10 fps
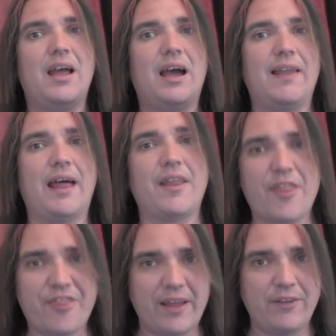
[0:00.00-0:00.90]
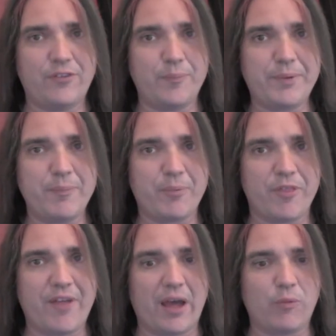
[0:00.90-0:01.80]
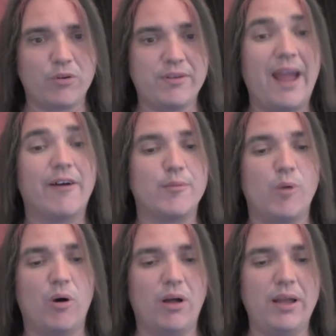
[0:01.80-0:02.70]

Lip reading: a lot of the things that people thought were terrible